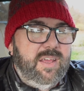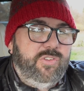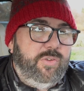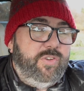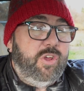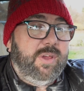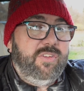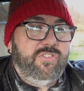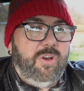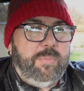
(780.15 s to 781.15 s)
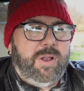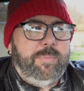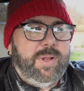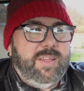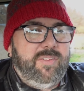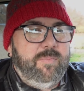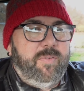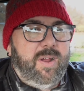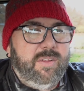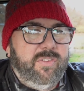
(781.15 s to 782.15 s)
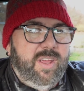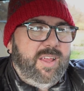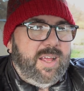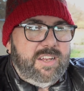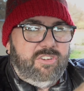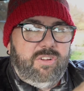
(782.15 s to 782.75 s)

So if you do get stopped by the police in France, they just